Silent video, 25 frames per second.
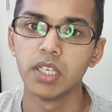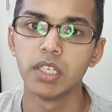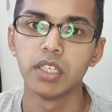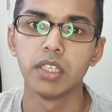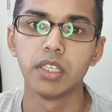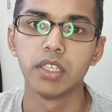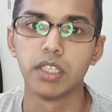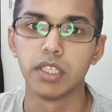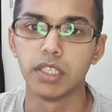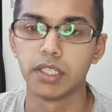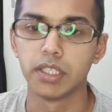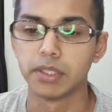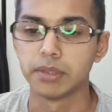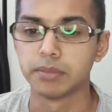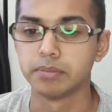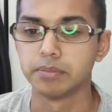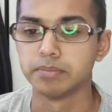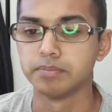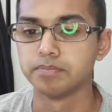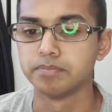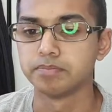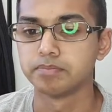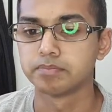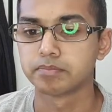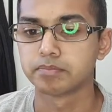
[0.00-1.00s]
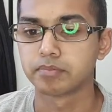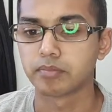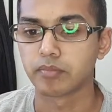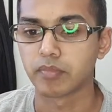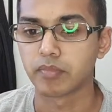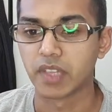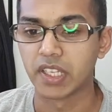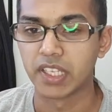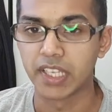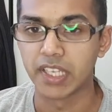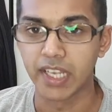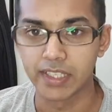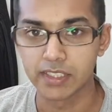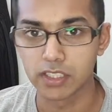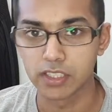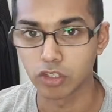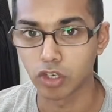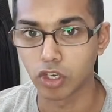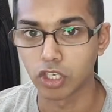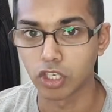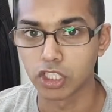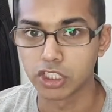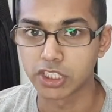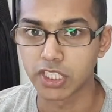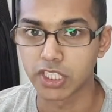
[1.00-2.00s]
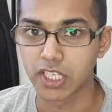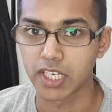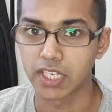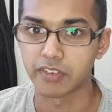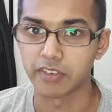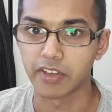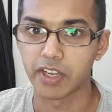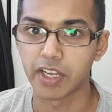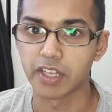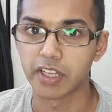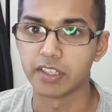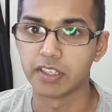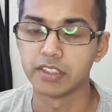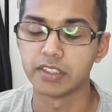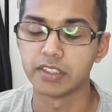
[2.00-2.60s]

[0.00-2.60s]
um, gain the knowledge that I've had,